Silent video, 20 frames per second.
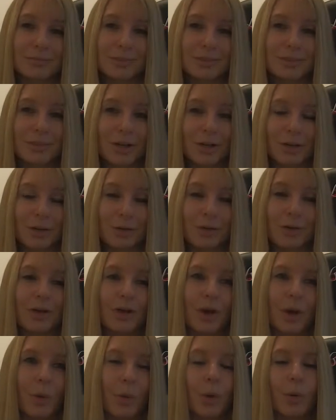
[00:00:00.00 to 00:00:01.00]
So
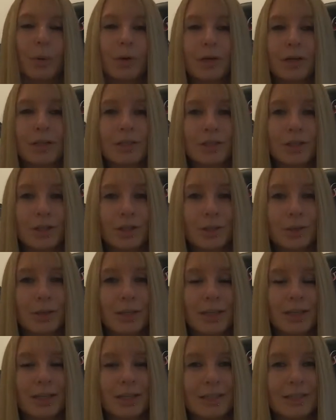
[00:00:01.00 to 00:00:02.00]
what we're gonna do
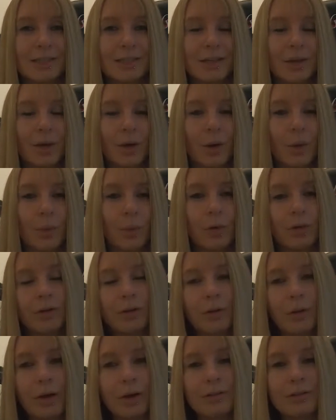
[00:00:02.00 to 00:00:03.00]
is, will
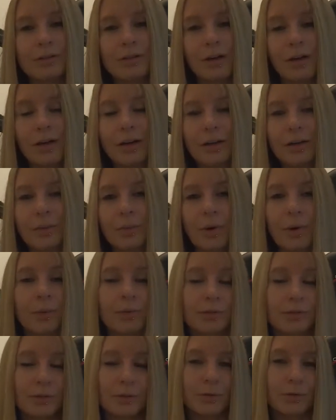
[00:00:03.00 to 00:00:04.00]
you outside while we
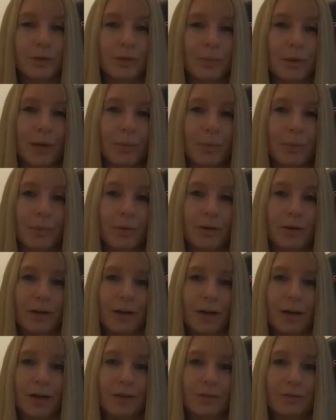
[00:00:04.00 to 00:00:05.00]
sort all your paperwork
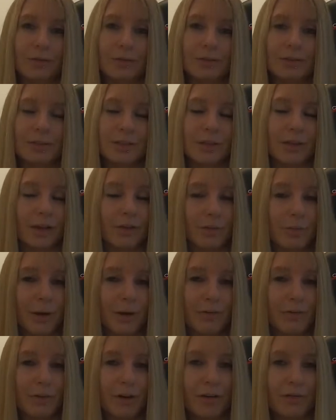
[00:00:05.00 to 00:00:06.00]
out? So you'll have
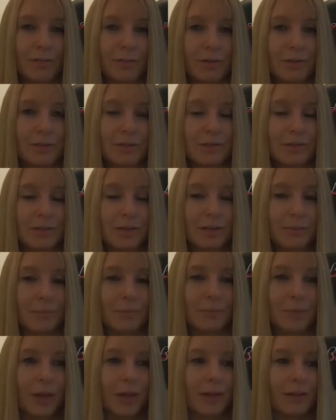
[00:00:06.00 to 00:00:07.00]
about 5 minutes with
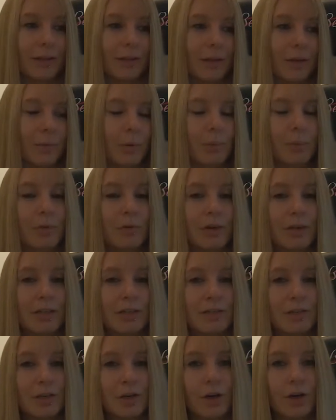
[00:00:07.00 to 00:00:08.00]
him. And then when we're ready
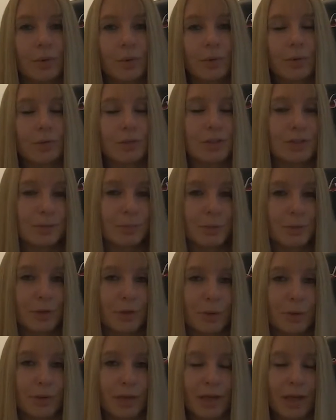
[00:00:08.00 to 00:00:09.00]
to go, we'll just put
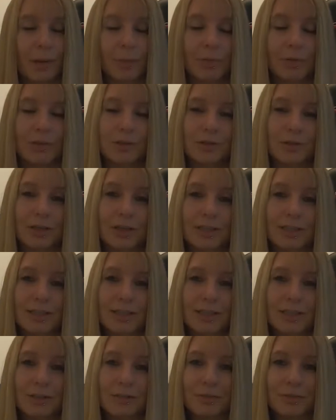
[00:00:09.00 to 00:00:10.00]
you in the ambulance ready to
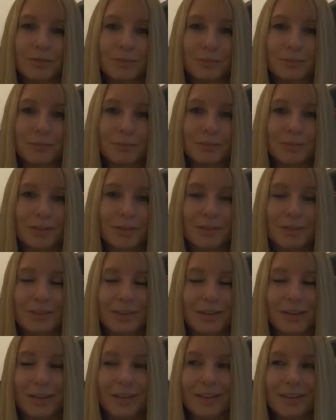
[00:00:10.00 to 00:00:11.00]
leave. I was
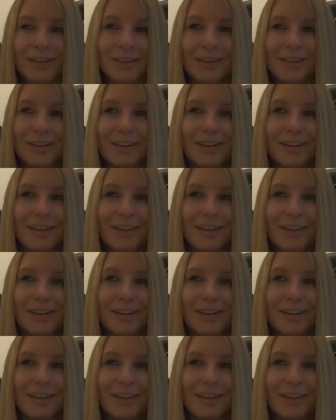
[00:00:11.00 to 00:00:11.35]
like,